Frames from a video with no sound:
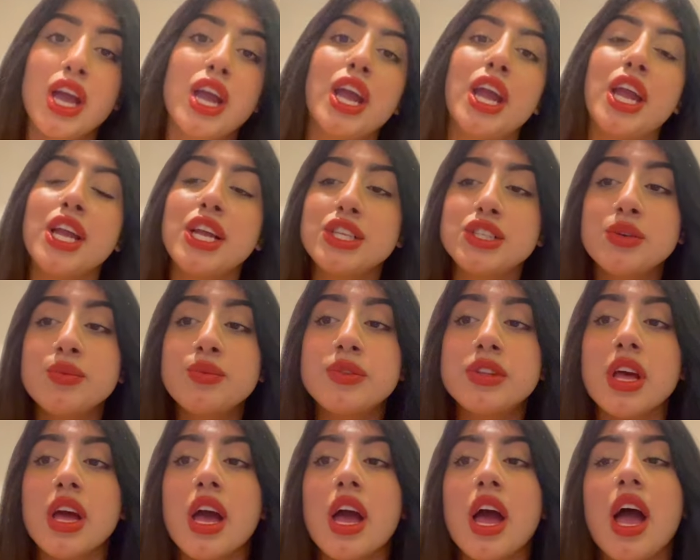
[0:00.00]
Egypt
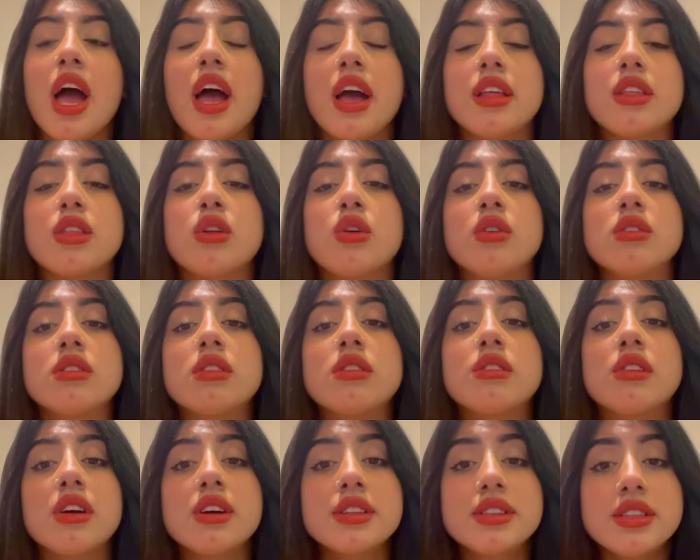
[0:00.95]
has
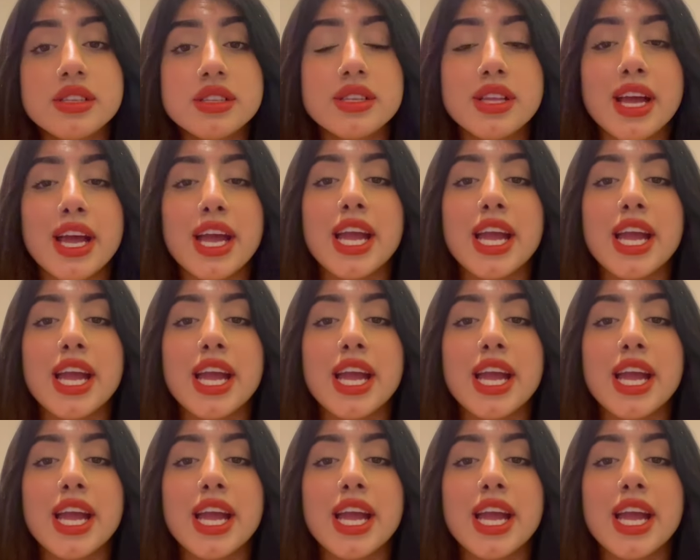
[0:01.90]
constructed